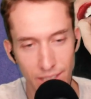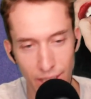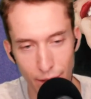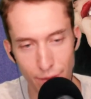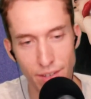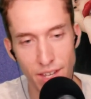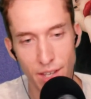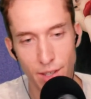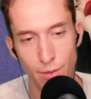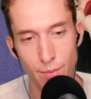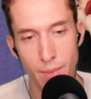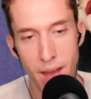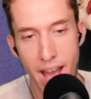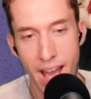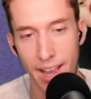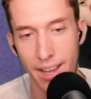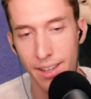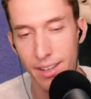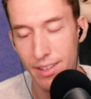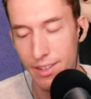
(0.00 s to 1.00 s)
Olivia's
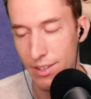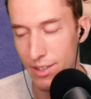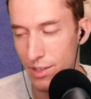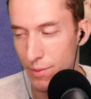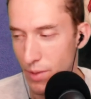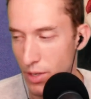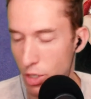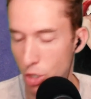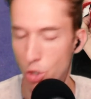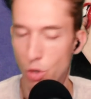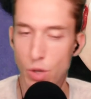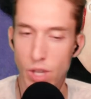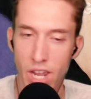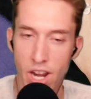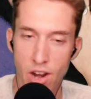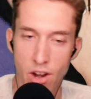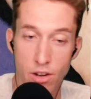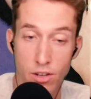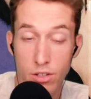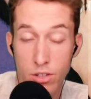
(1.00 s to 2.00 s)
back. Been two
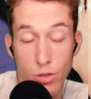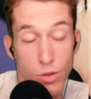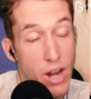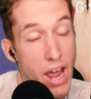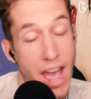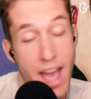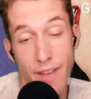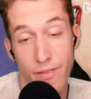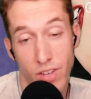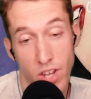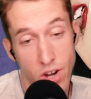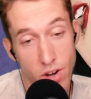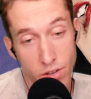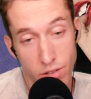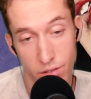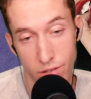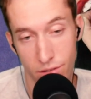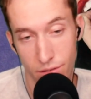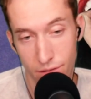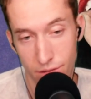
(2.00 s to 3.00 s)
years, two and a half
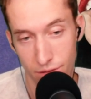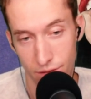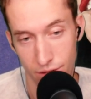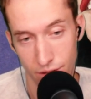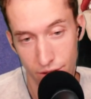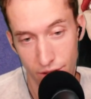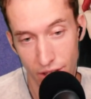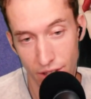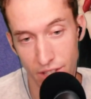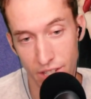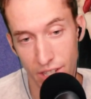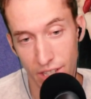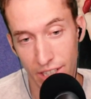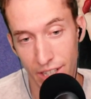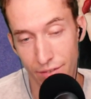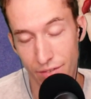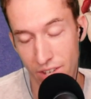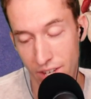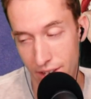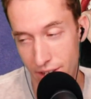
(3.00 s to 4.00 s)
years since
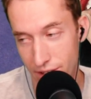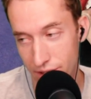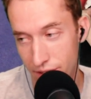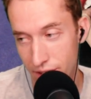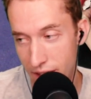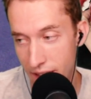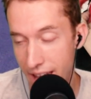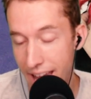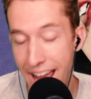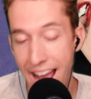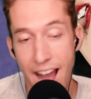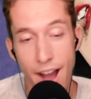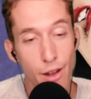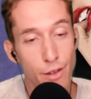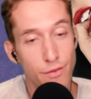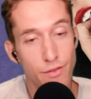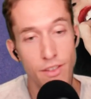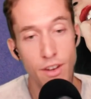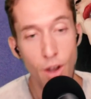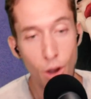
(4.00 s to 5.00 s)
Olivia's out
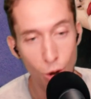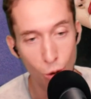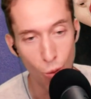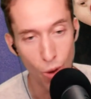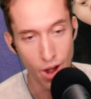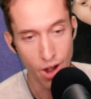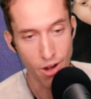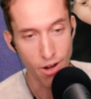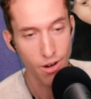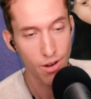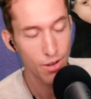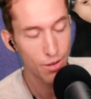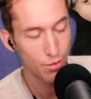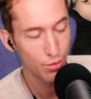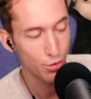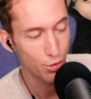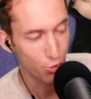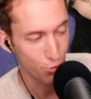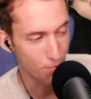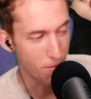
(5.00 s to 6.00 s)
of nowhere
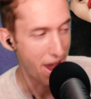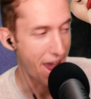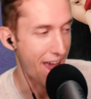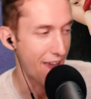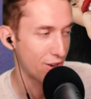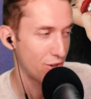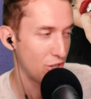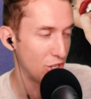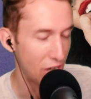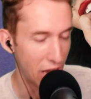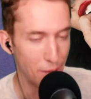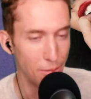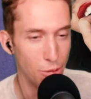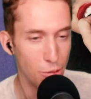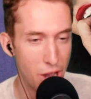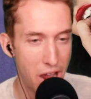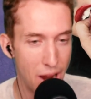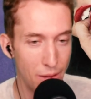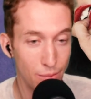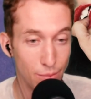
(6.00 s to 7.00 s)
smash
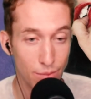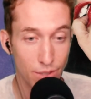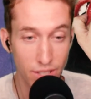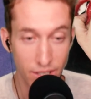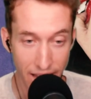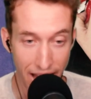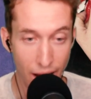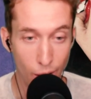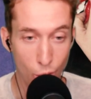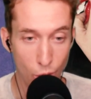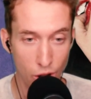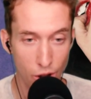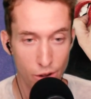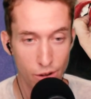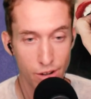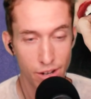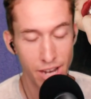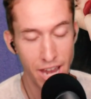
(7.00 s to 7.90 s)
debut album, Sour,